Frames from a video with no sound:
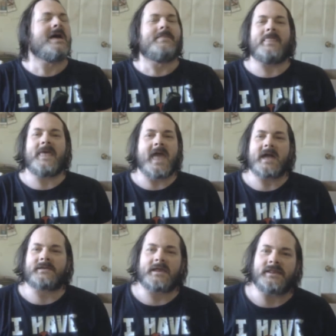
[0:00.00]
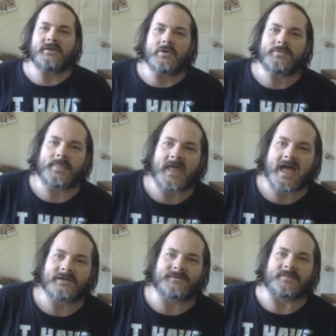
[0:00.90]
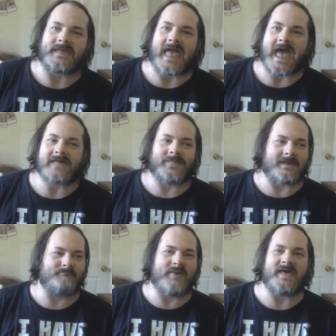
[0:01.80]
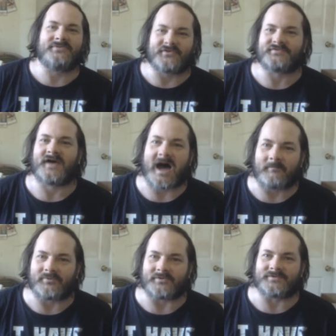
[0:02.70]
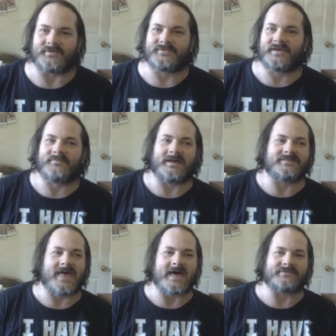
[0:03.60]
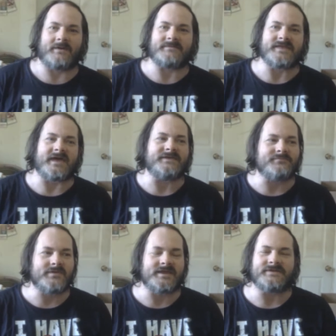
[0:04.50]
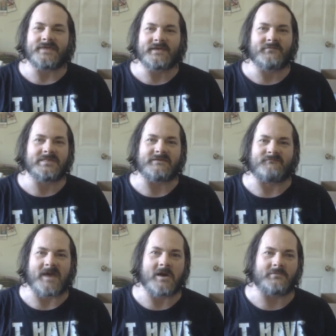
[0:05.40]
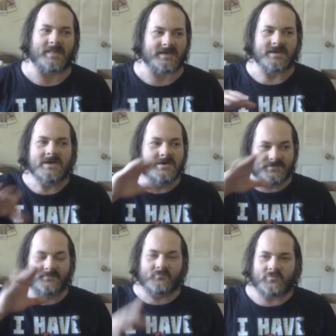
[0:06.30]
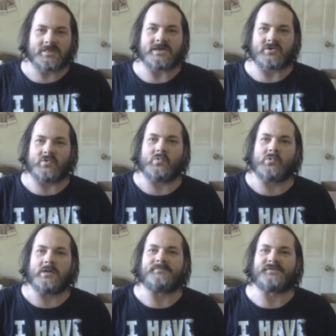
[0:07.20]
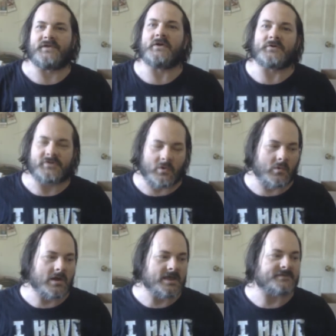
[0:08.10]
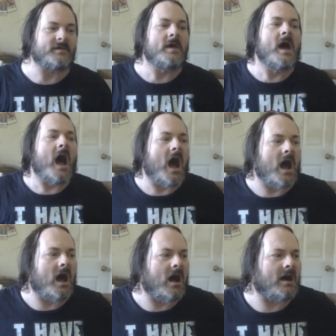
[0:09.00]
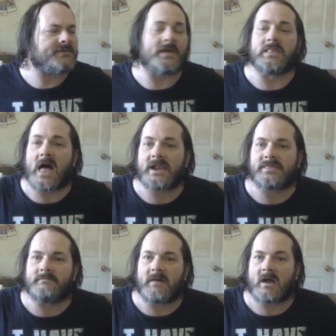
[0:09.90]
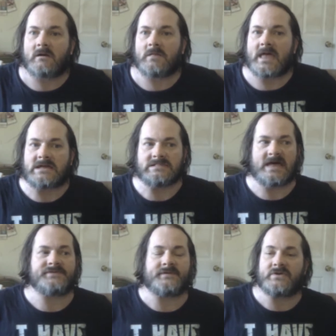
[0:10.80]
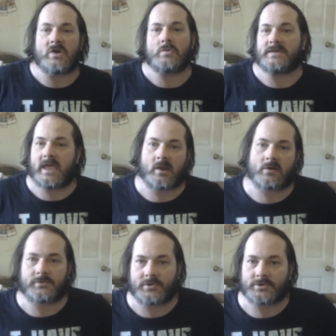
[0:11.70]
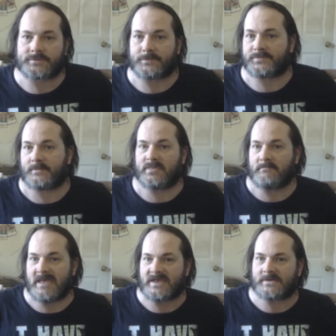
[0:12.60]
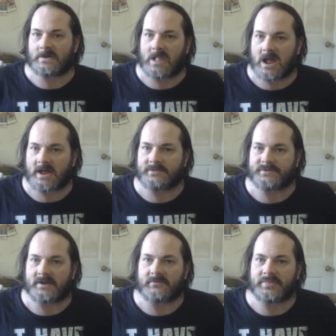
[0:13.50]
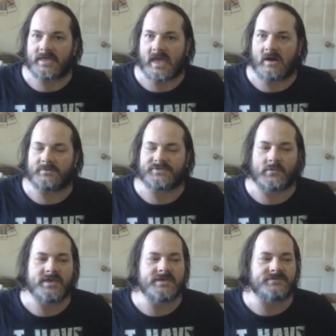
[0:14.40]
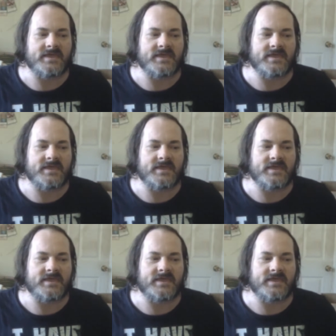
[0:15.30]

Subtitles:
I didn't know that they actually had like pencil toppers and stuff like that. So I mean, yeah, he's like really found like some really cool obscure toys. A lot of them are like lesser known characters from some of the major lines and everything else. So he's